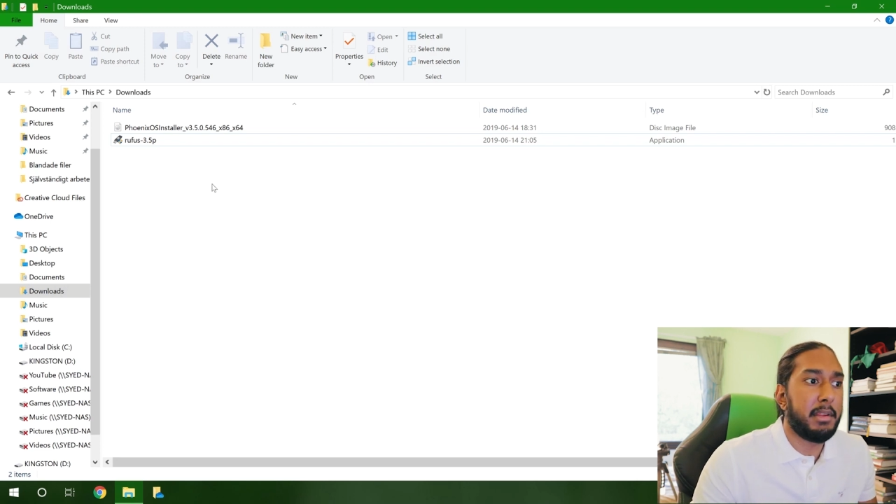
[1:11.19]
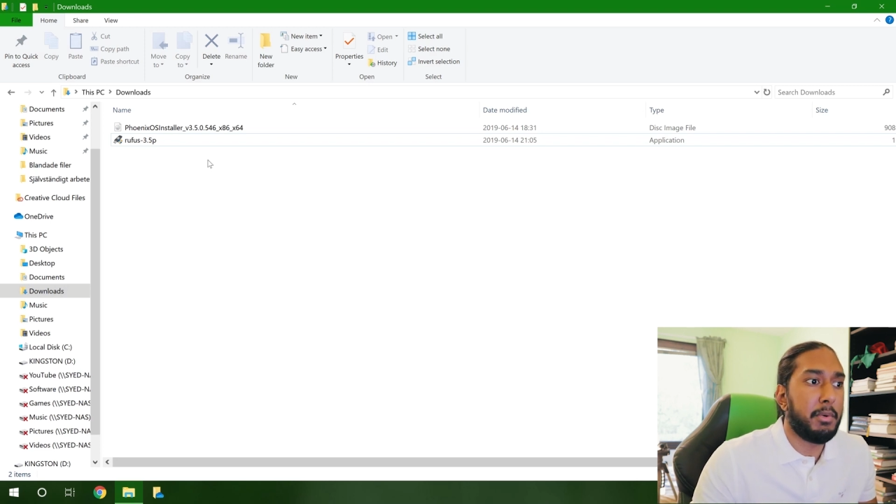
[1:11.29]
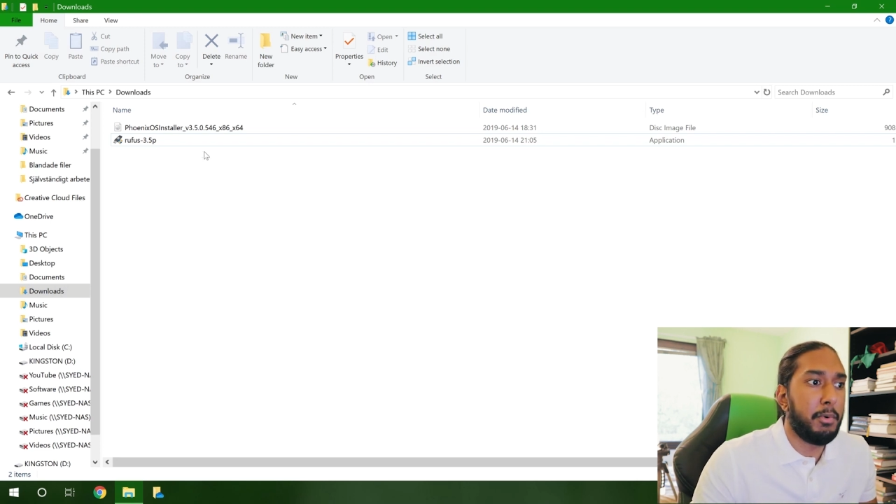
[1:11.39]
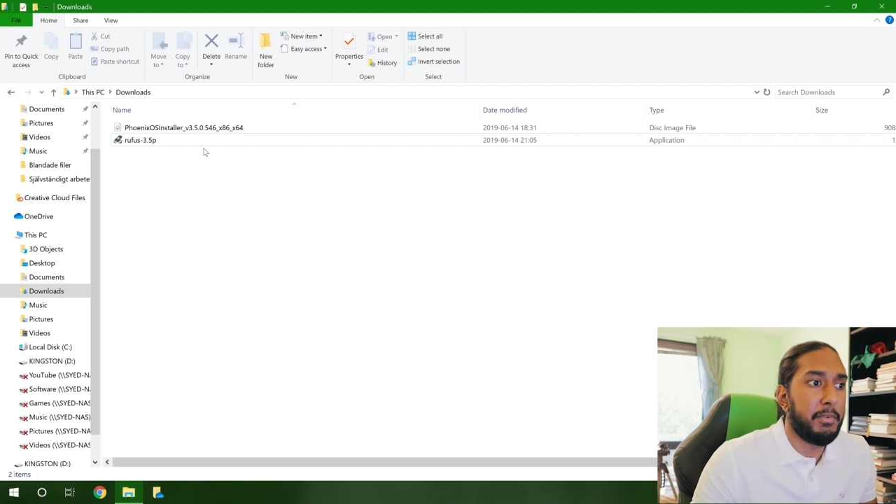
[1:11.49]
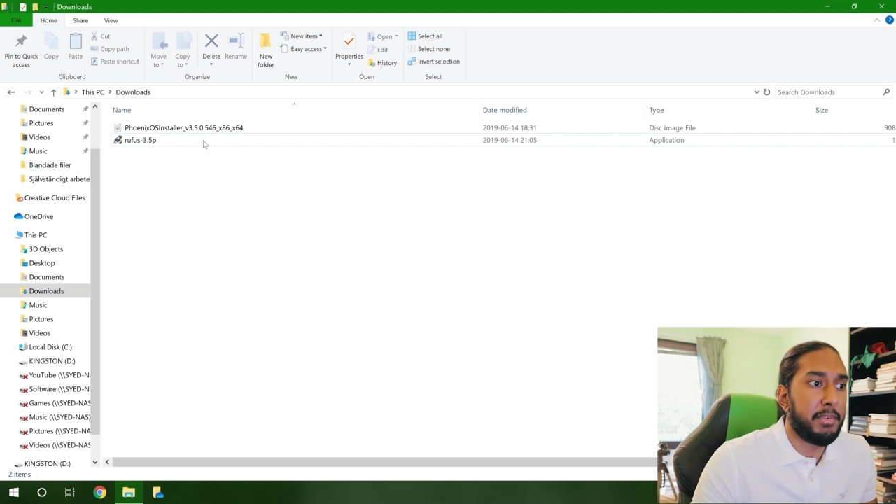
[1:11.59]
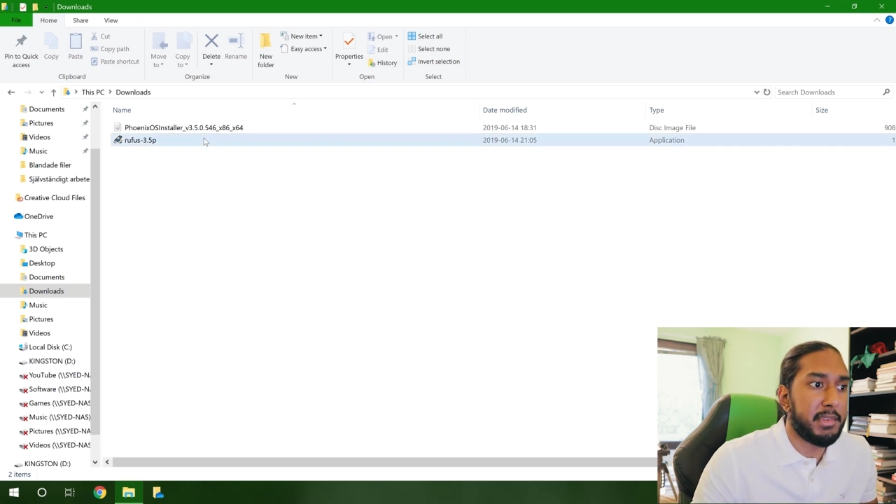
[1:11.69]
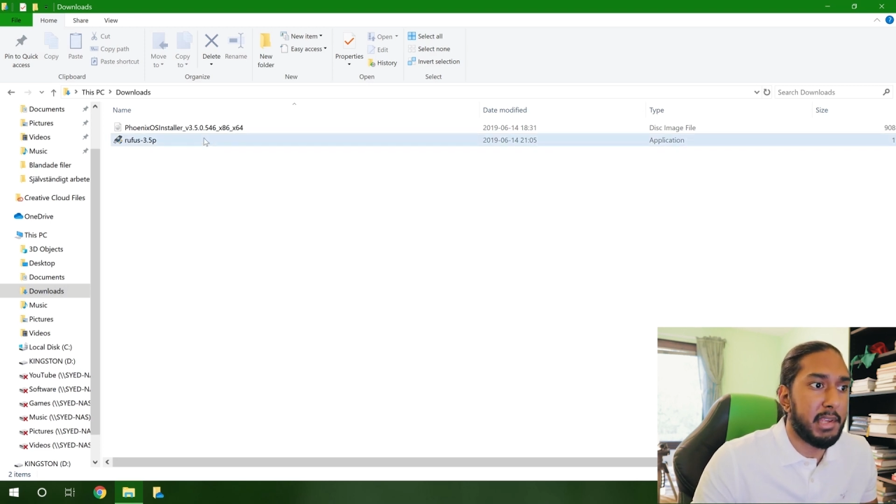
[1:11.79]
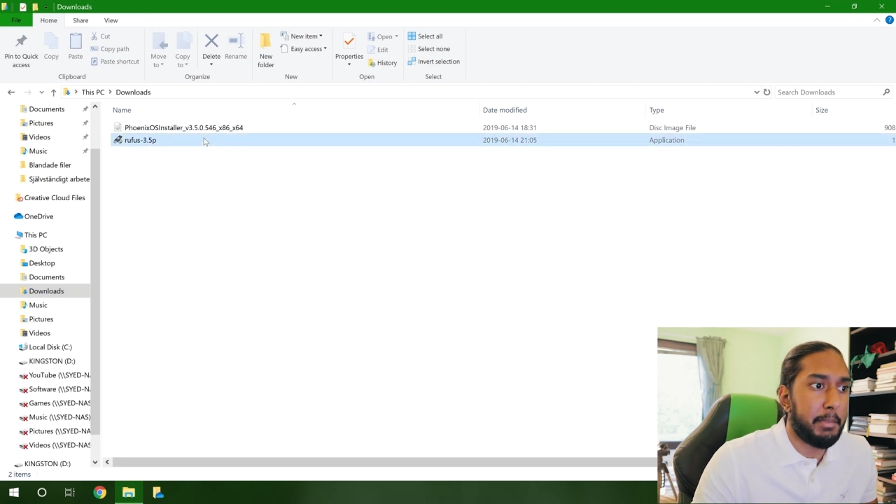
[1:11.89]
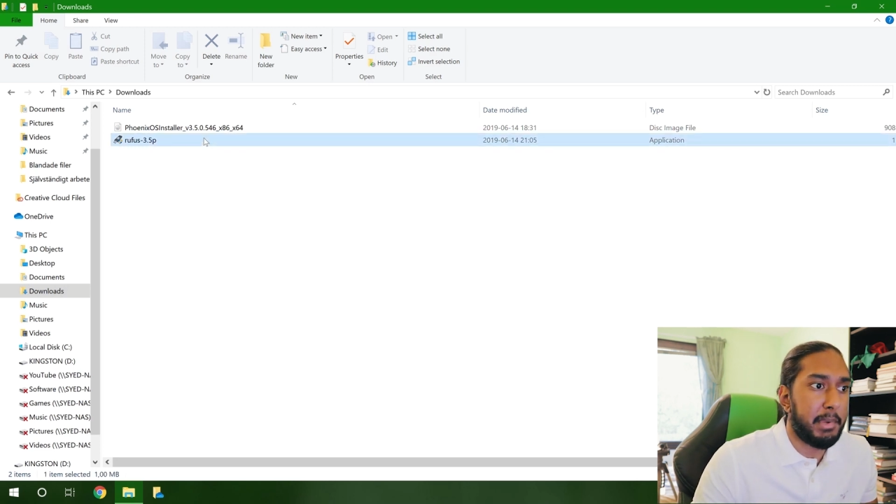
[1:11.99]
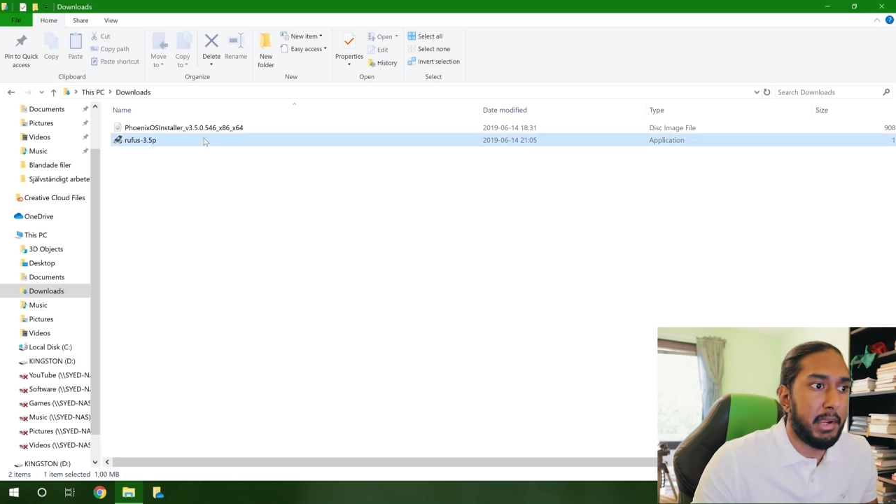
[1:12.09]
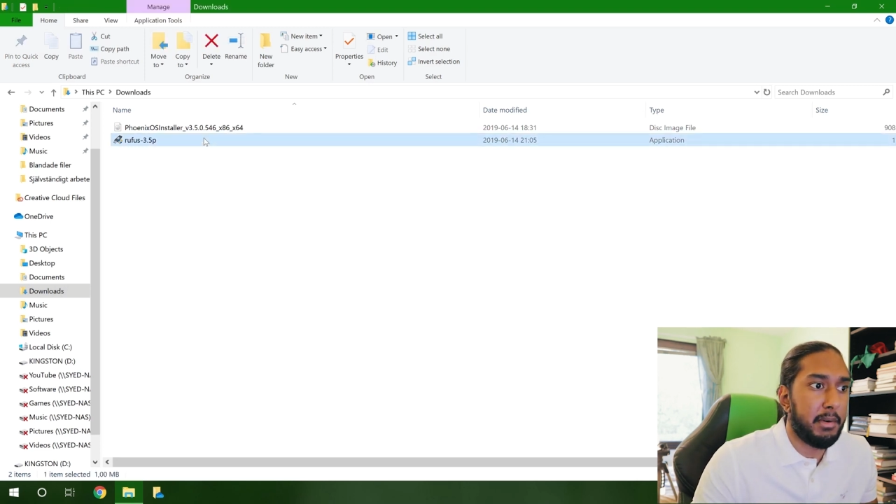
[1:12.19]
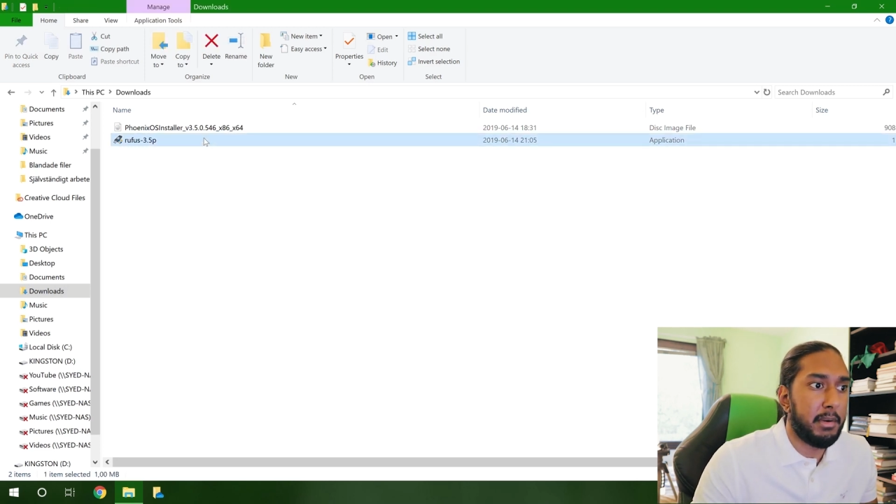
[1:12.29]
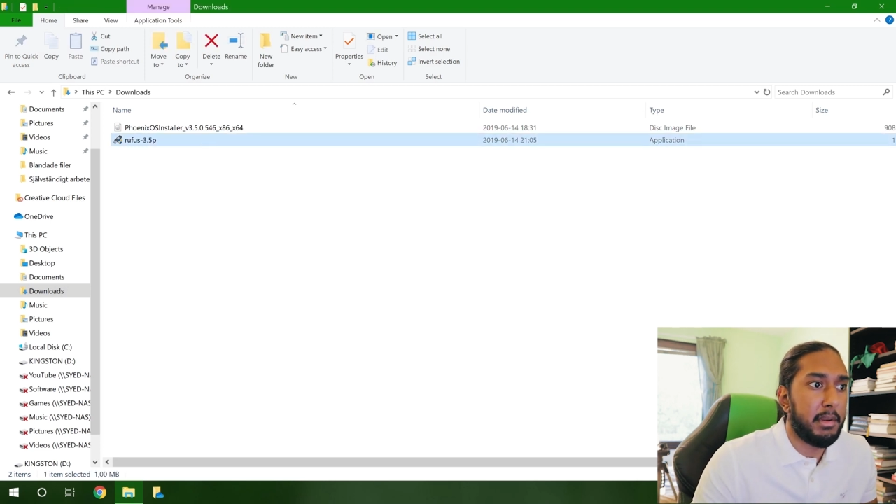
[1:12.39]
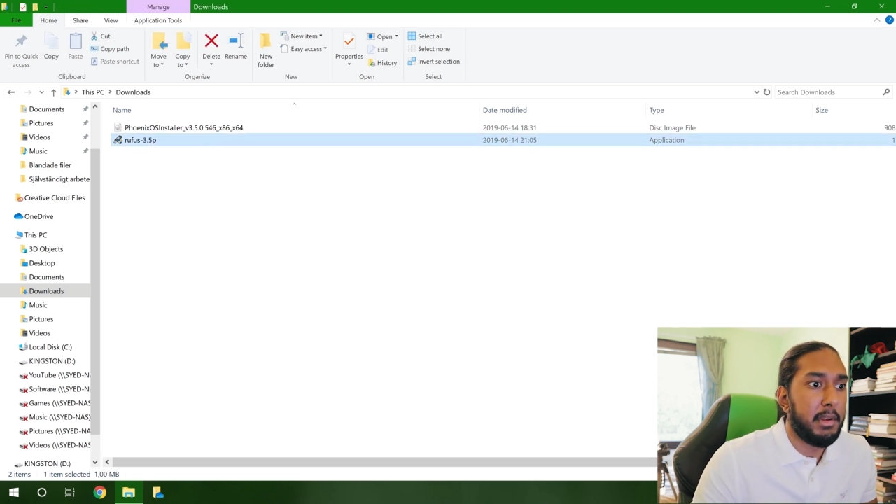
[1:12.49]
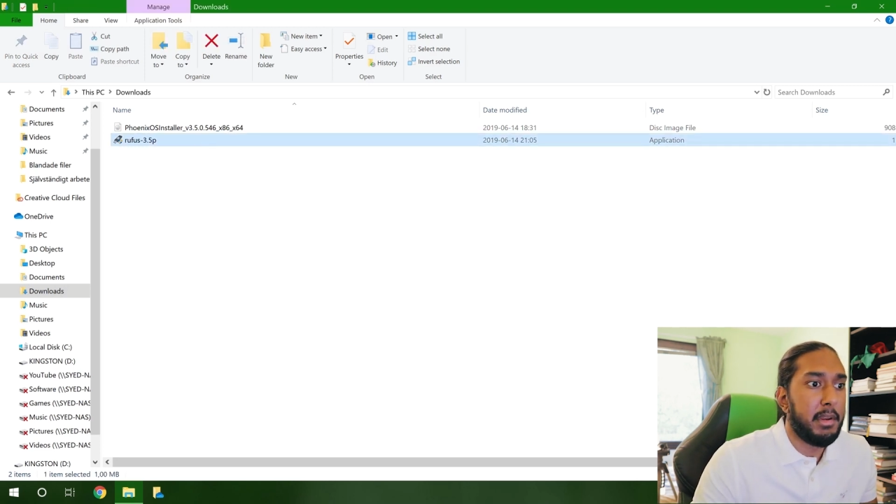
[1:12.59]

the Rufus app here.